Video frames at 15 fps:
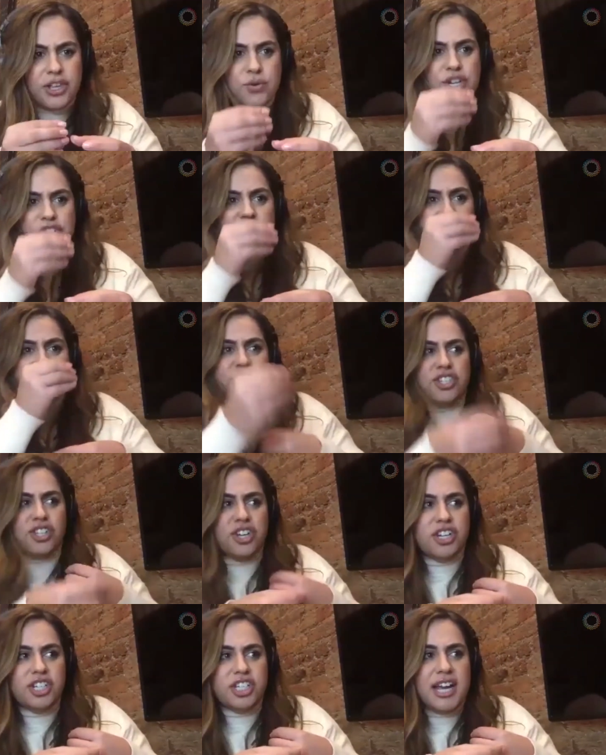can just
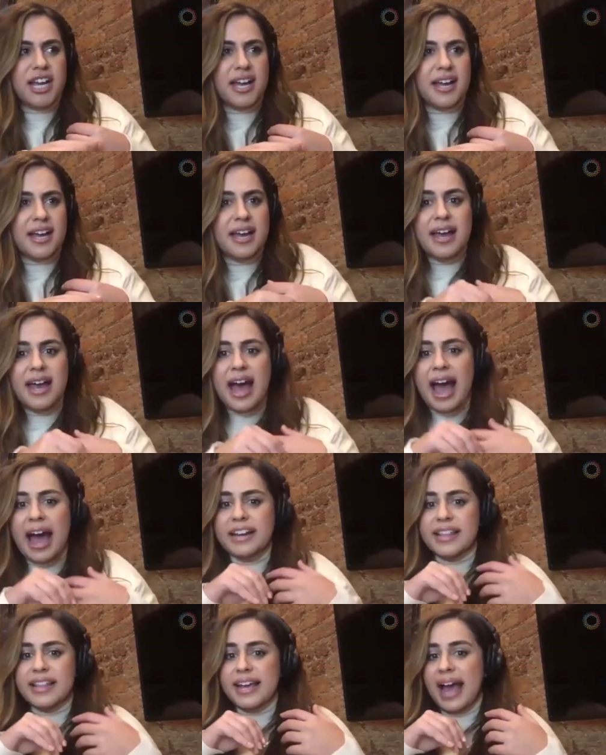search it
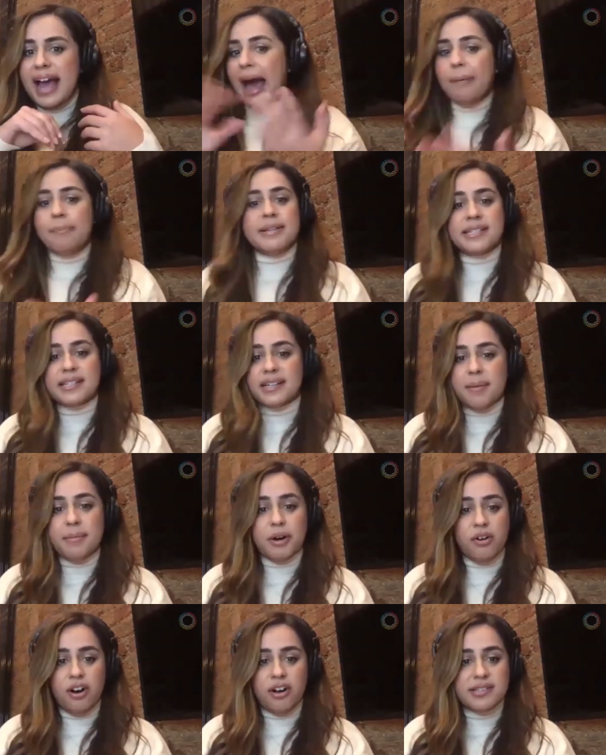and they happen to come
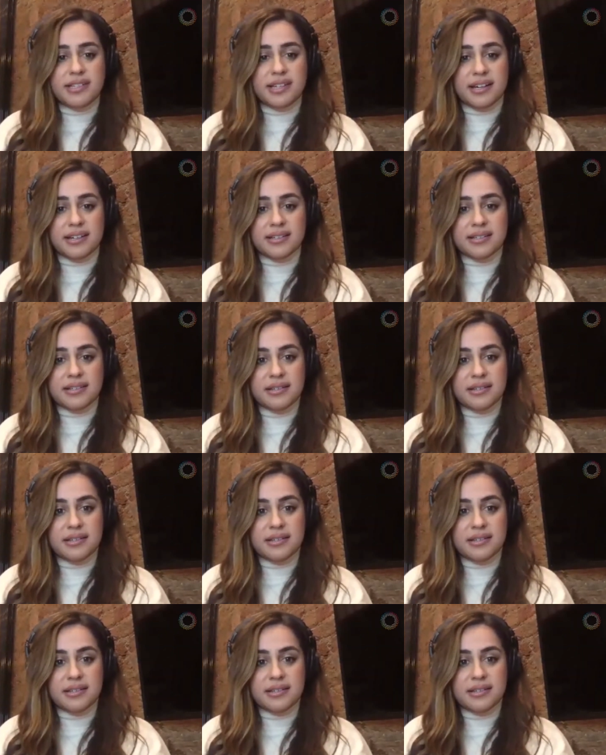across us.